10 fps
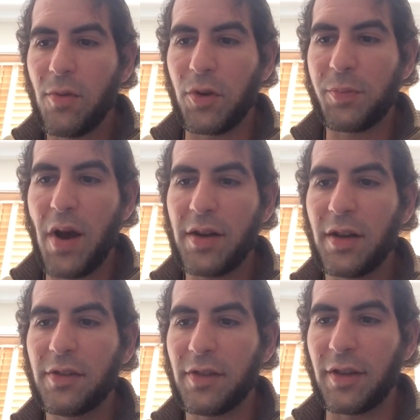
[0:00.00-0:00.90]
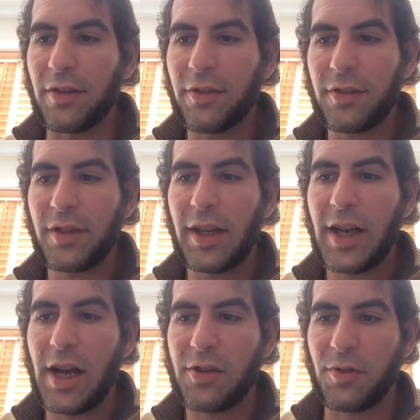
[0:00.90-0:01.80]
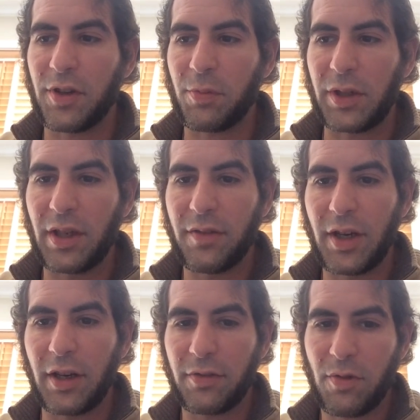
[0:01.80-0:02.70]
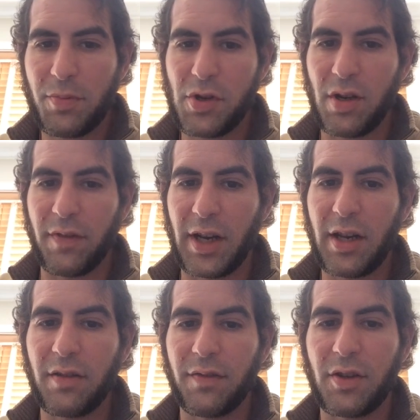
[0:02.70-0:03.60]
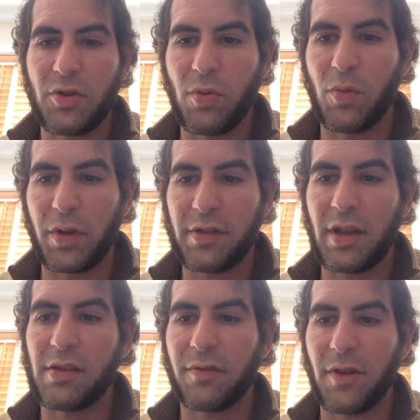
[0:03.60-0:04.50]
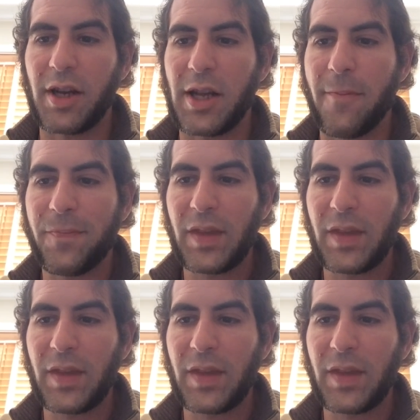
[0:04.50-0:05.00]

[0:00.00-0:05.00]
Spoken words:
respondents in 16 countries were given a description of an individual with schizophrenia,